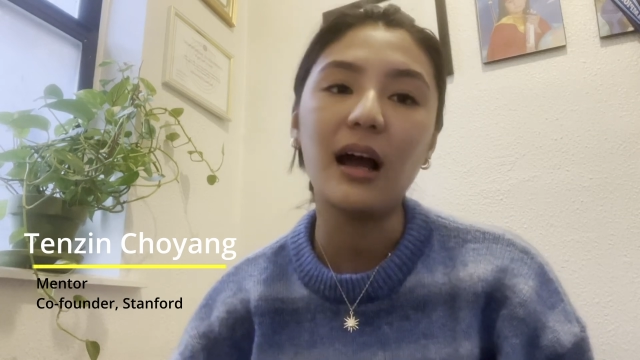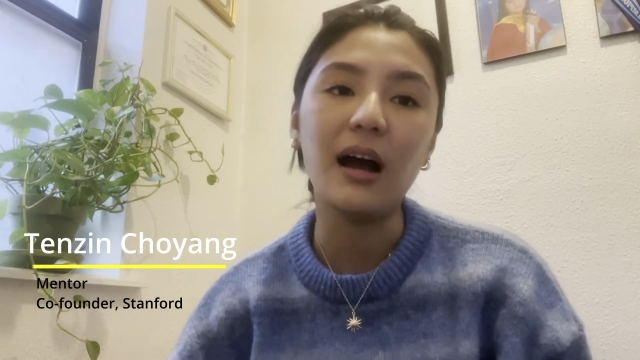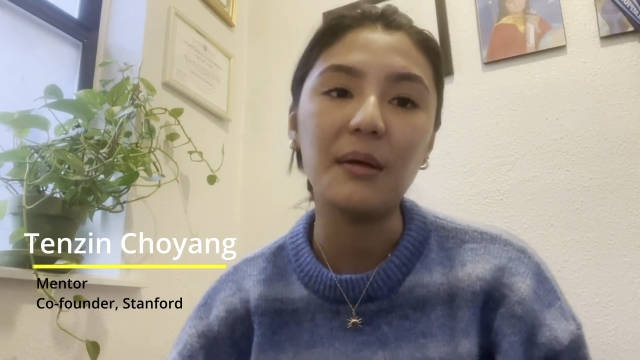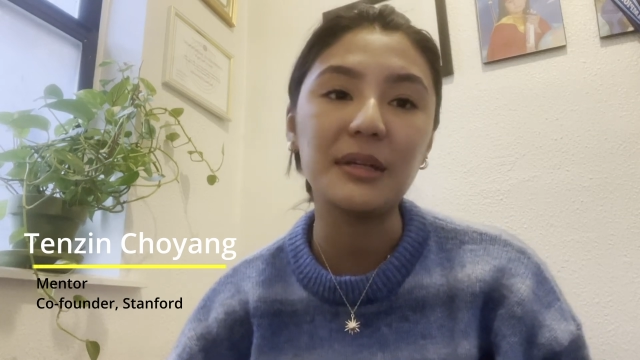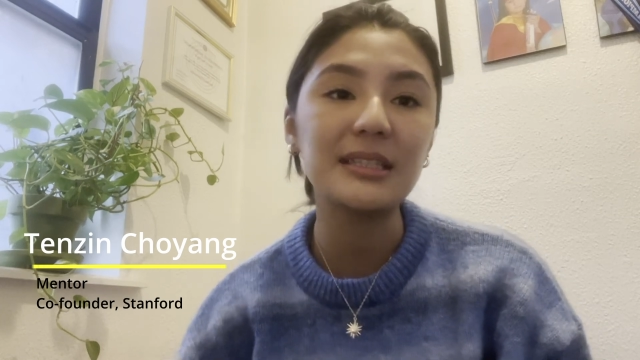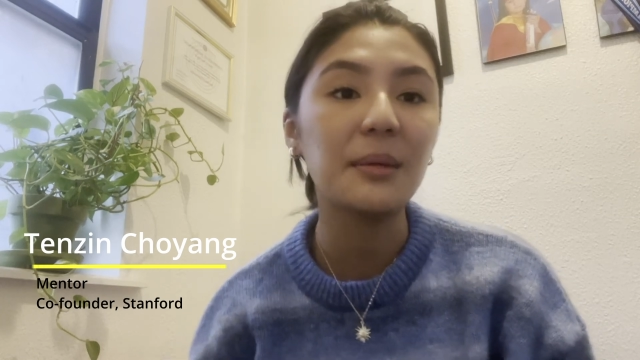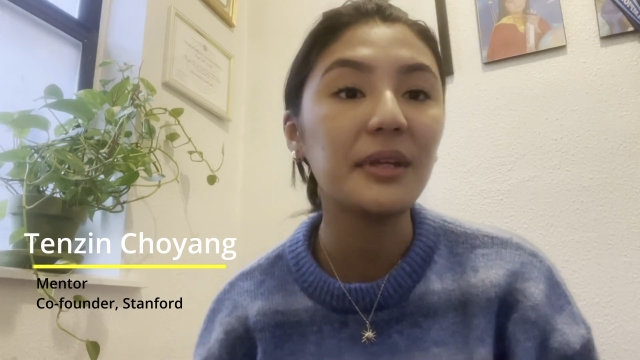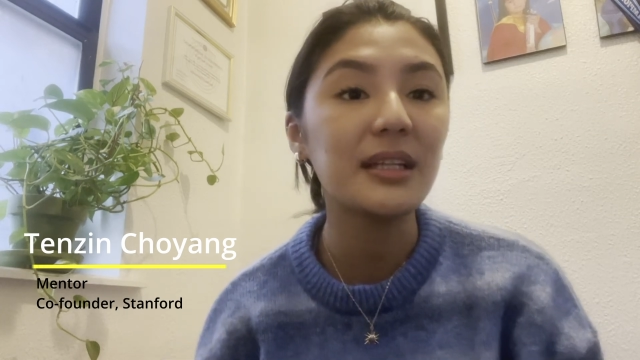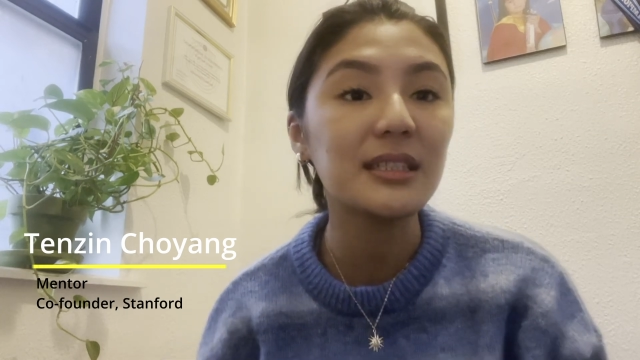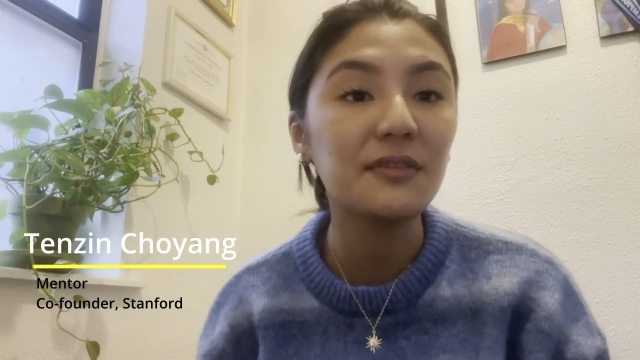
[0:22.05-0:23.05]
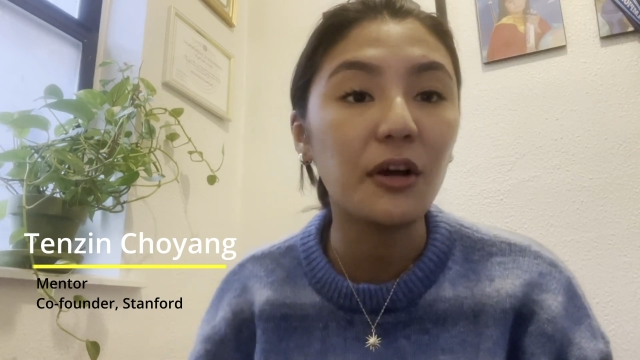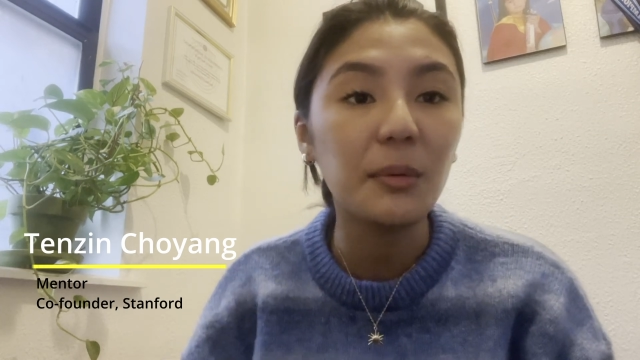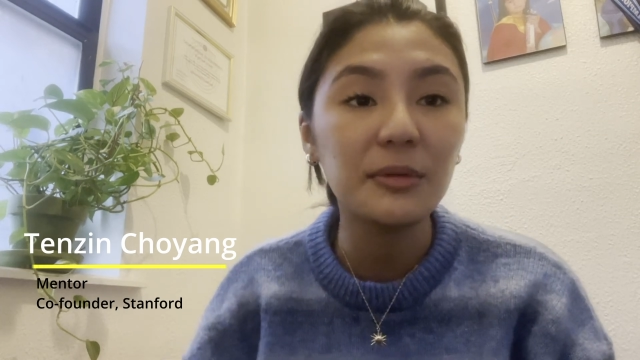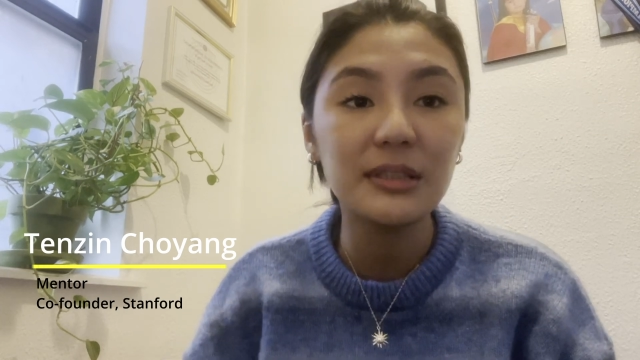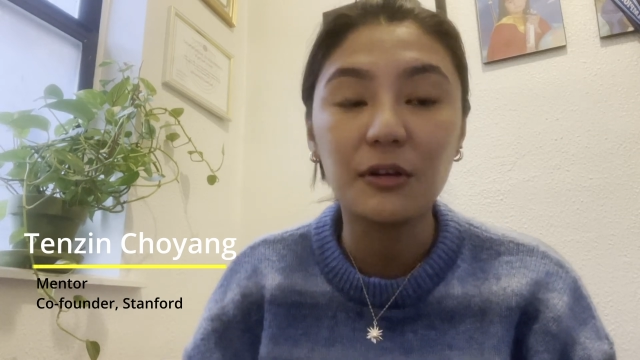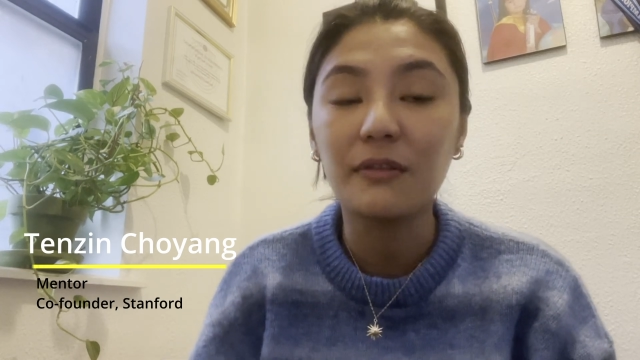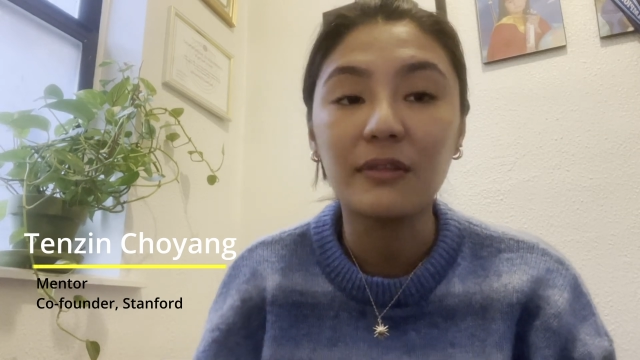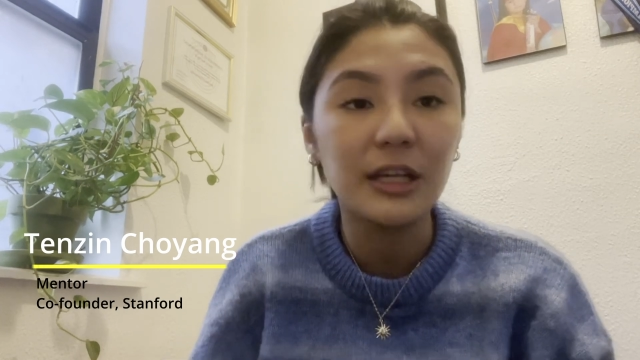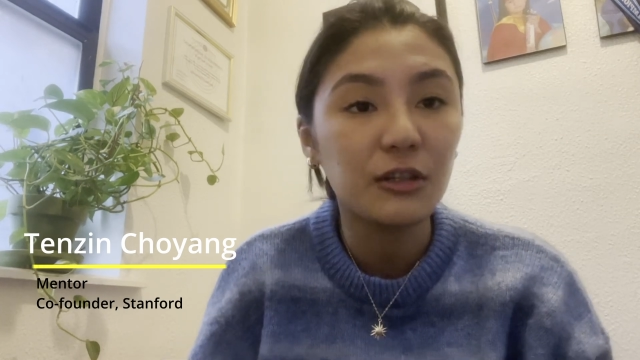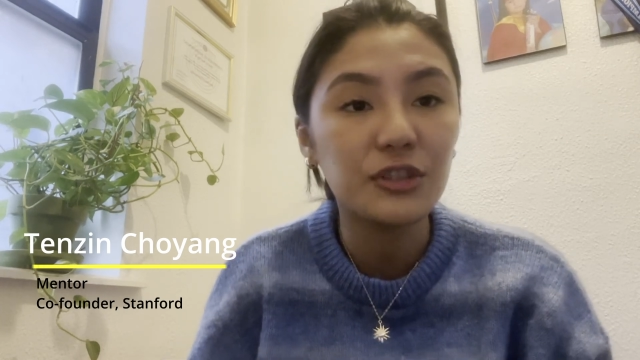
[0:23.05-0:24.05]
It's something that develops your
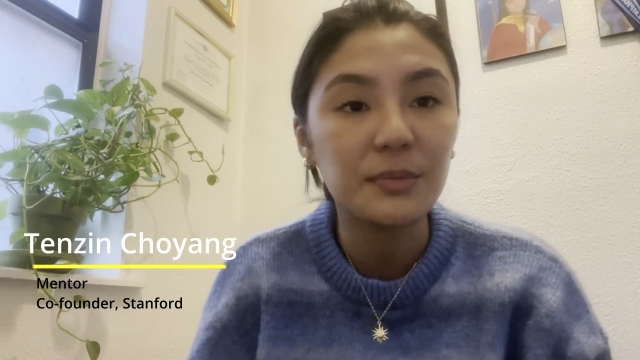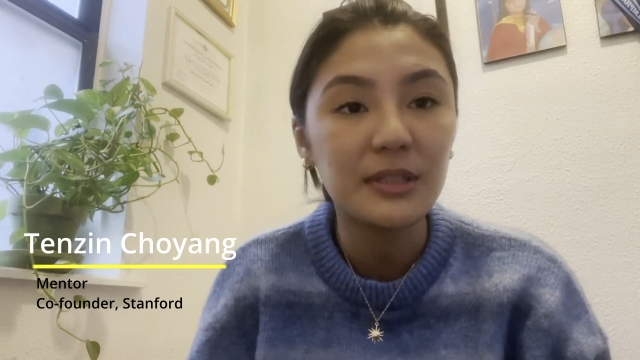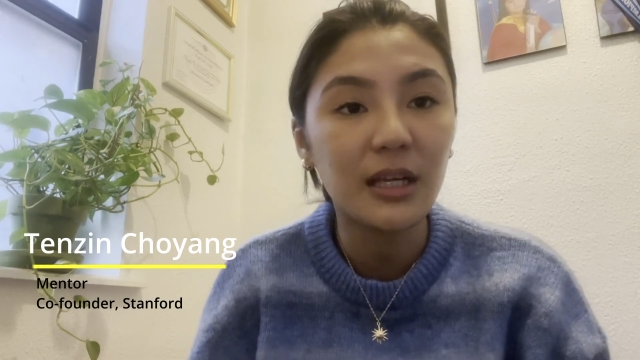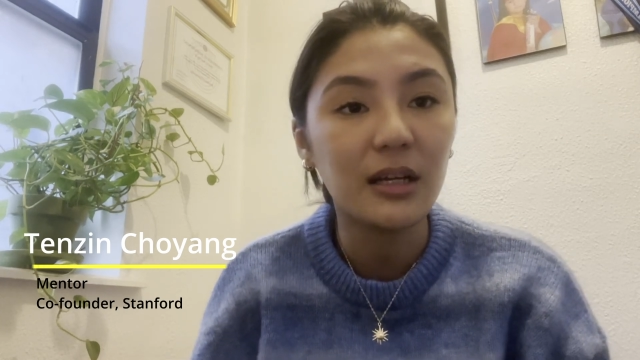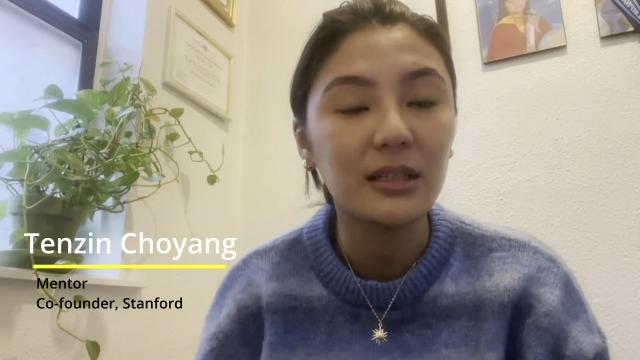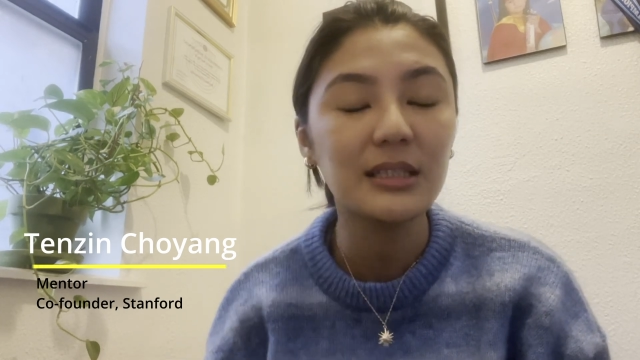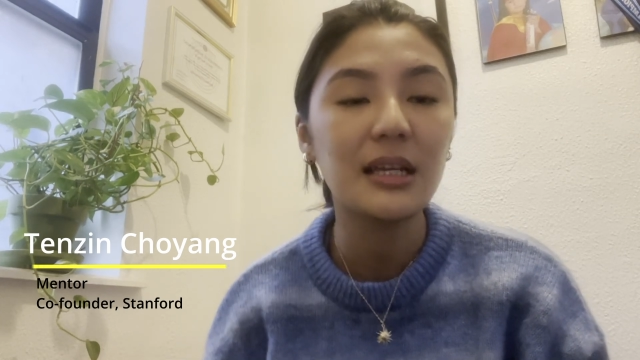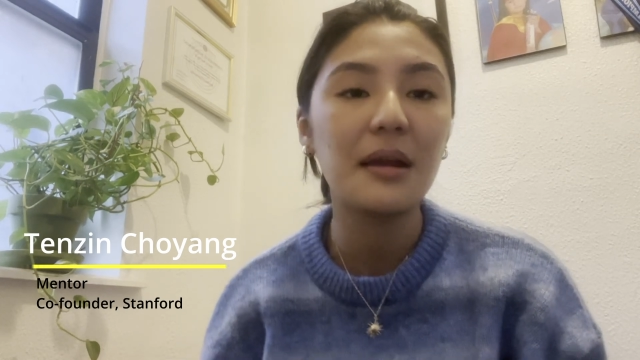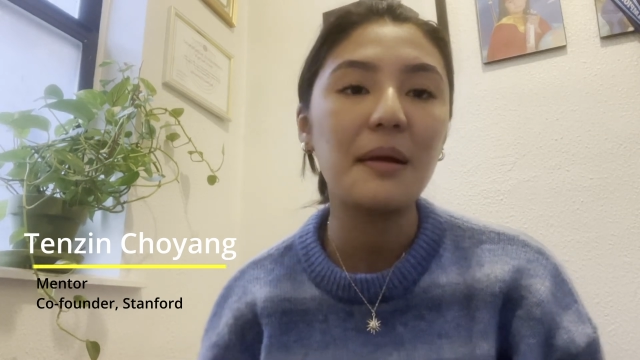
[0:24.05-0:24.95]
leadership skills,